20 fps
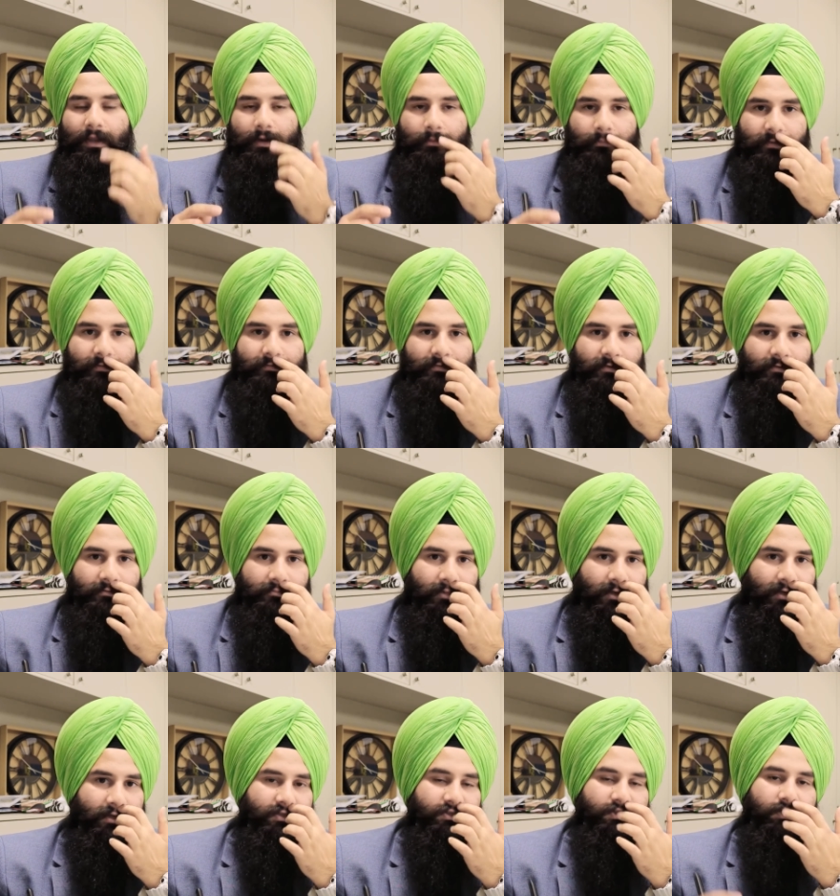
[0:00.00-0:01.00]
In business
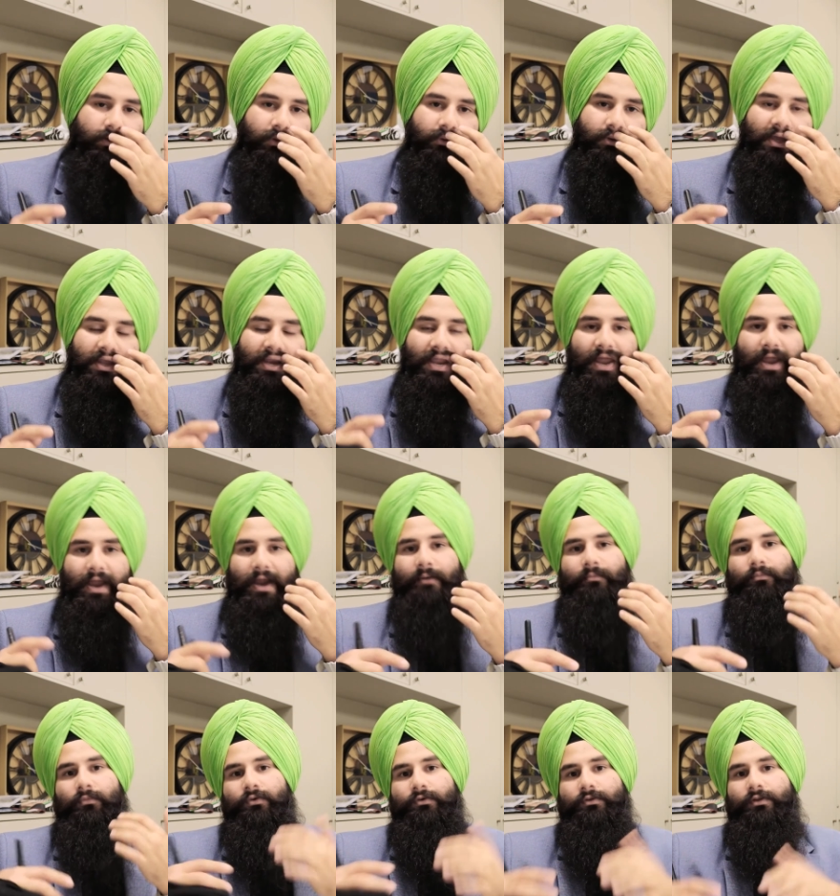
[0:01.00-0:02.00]
manager, you can
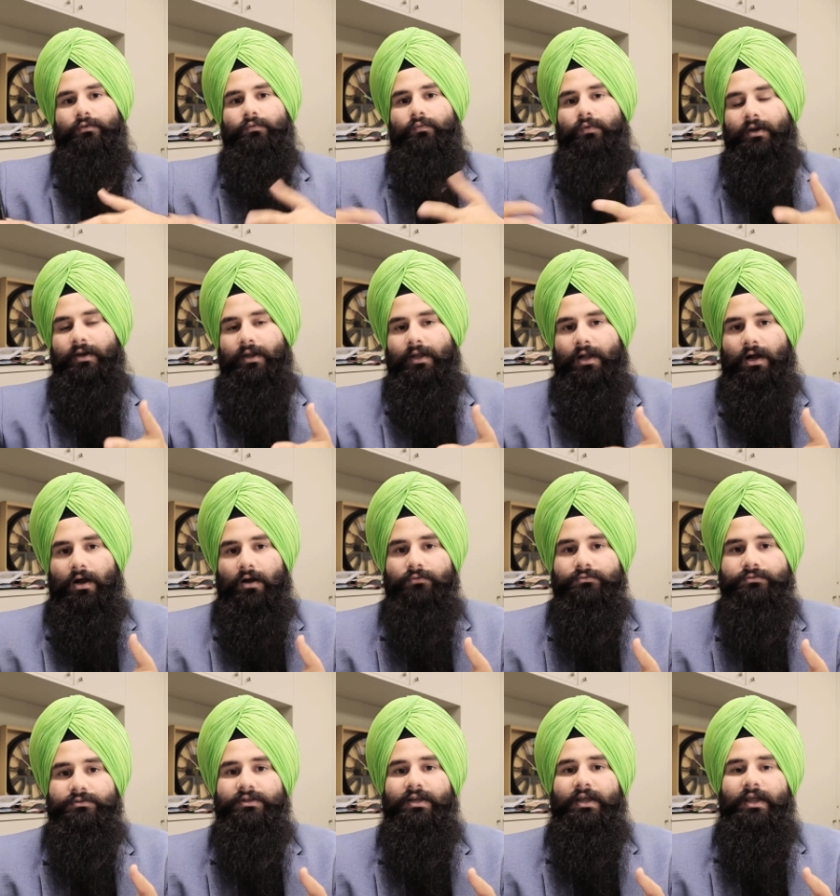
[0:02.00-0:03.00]
add more than one
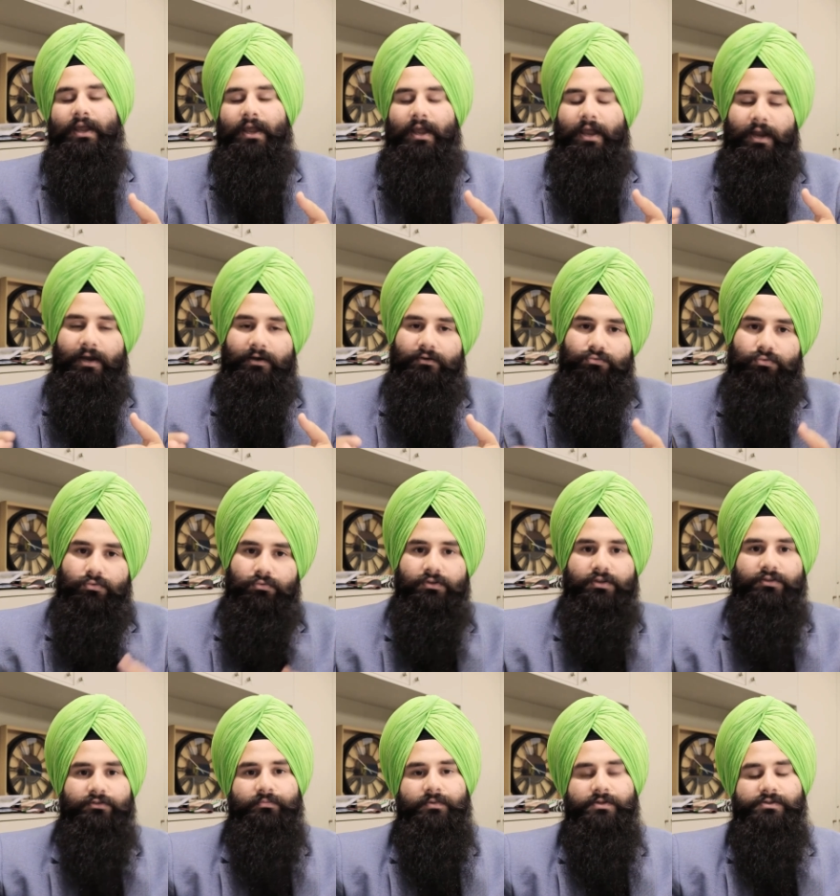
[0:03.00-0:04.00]
account, and through
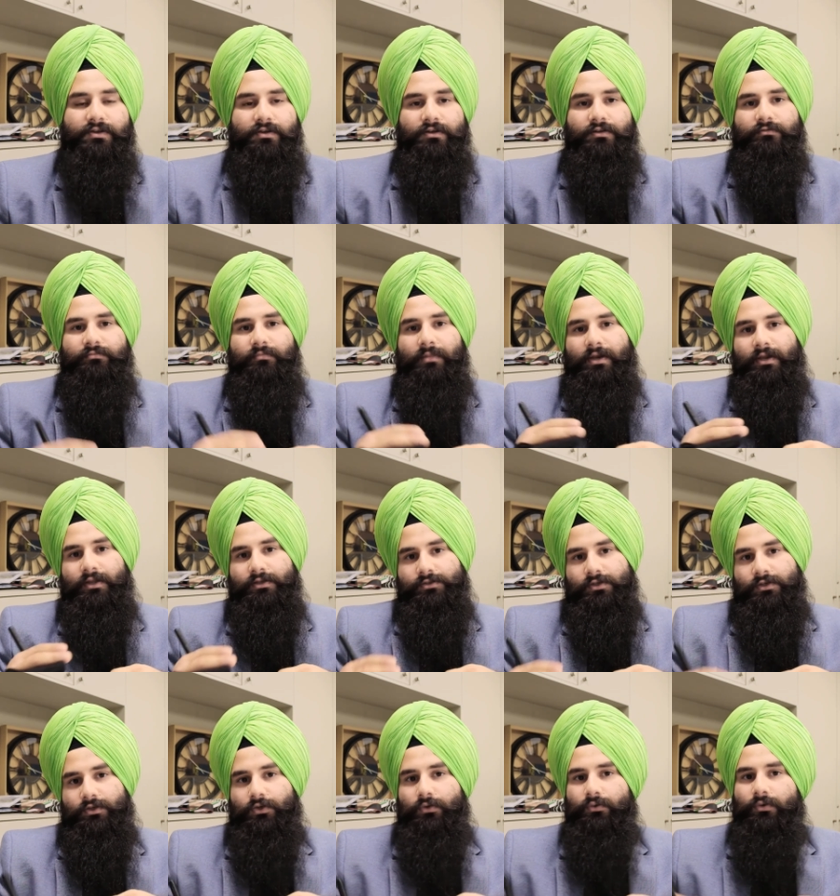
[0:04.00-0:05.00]
this business
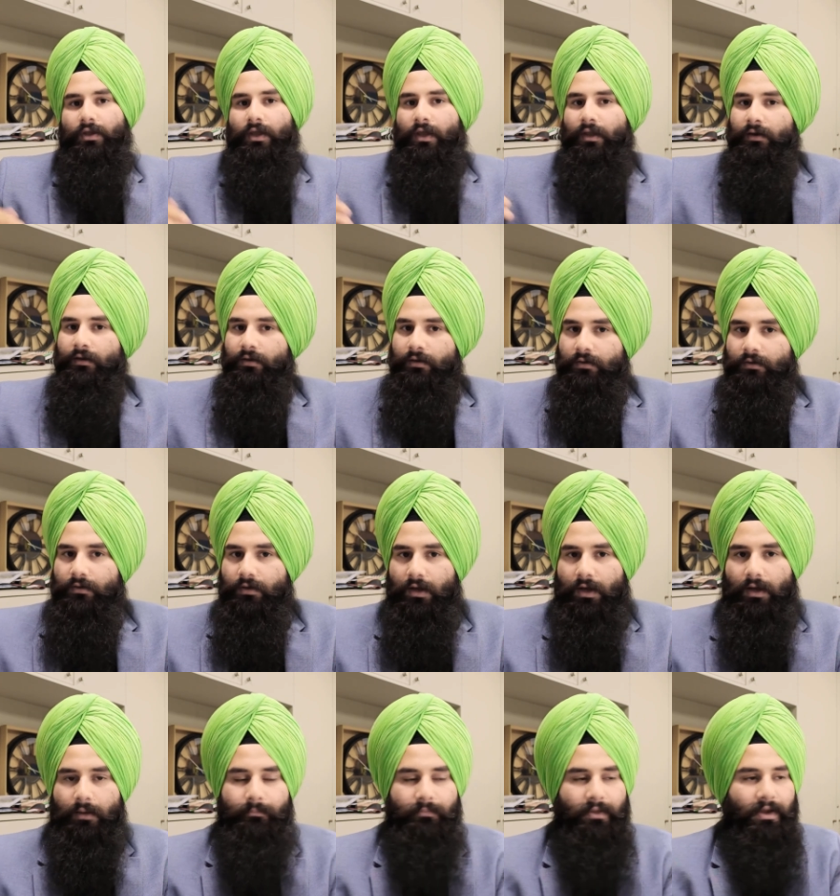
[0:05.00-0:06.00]
manager, you can
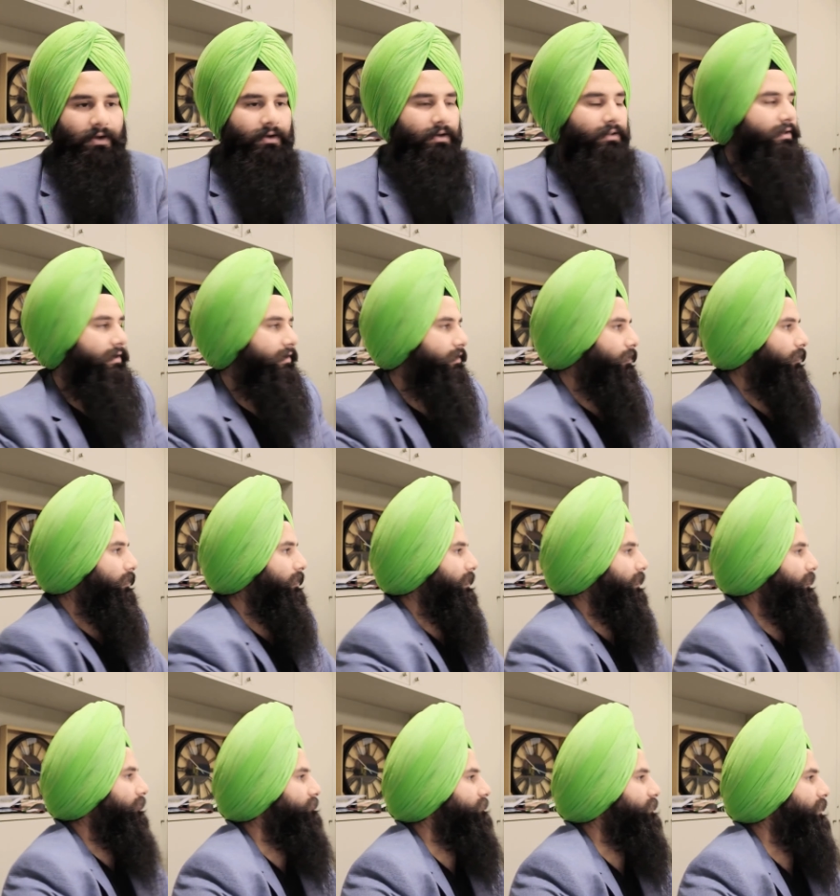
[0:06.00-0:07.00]
handle that all
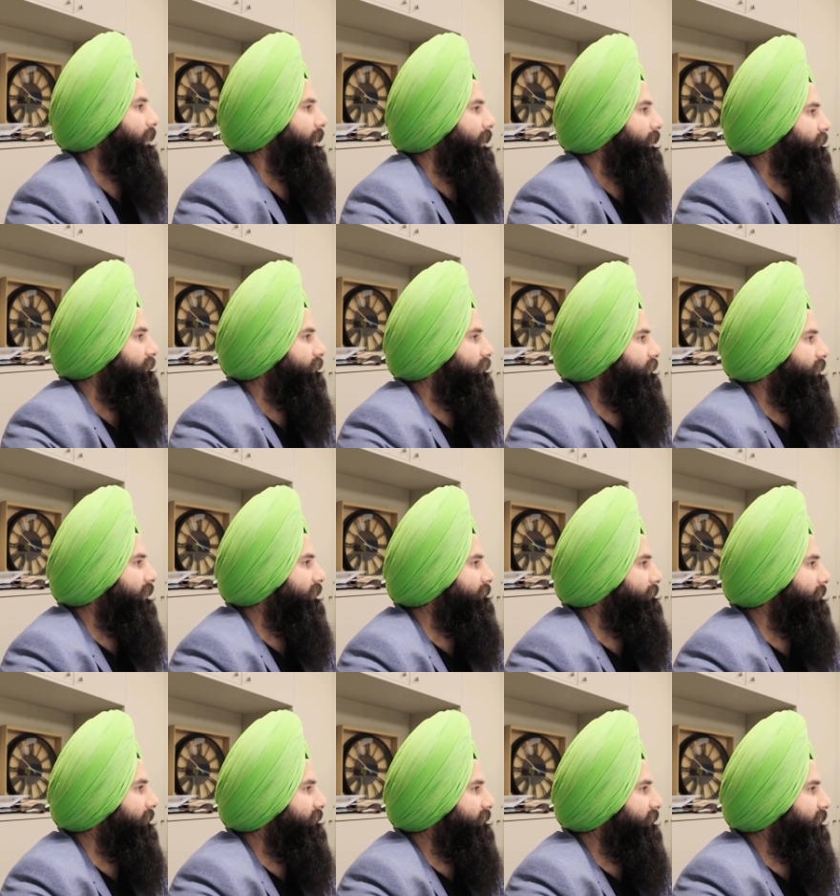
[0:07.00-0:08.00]
accounts. So
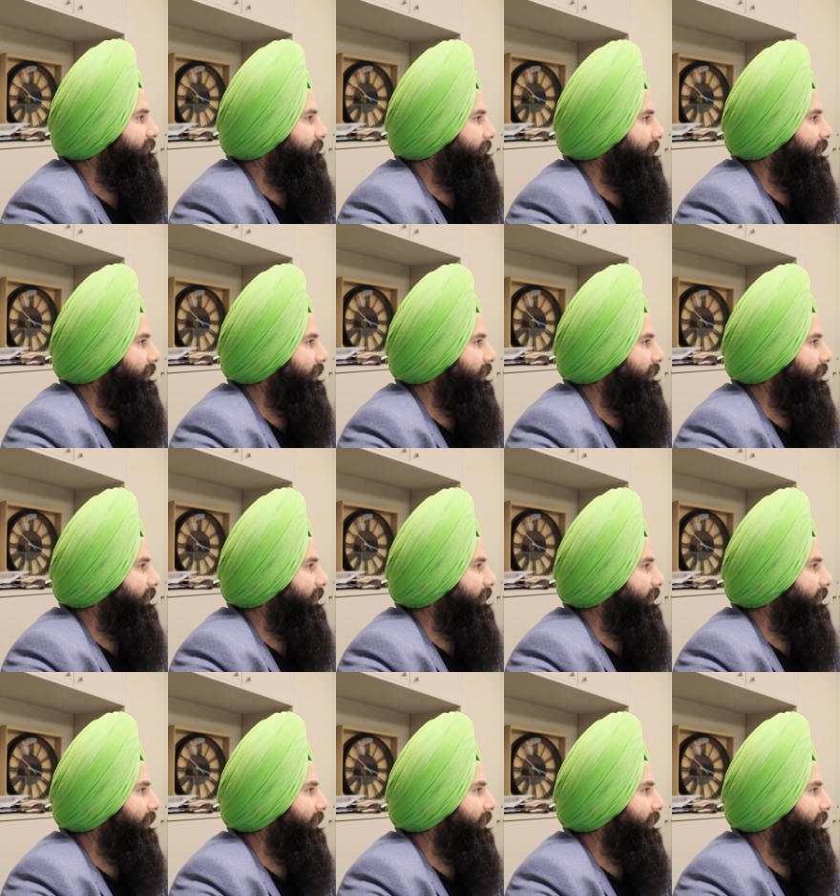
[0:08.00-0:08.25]
this business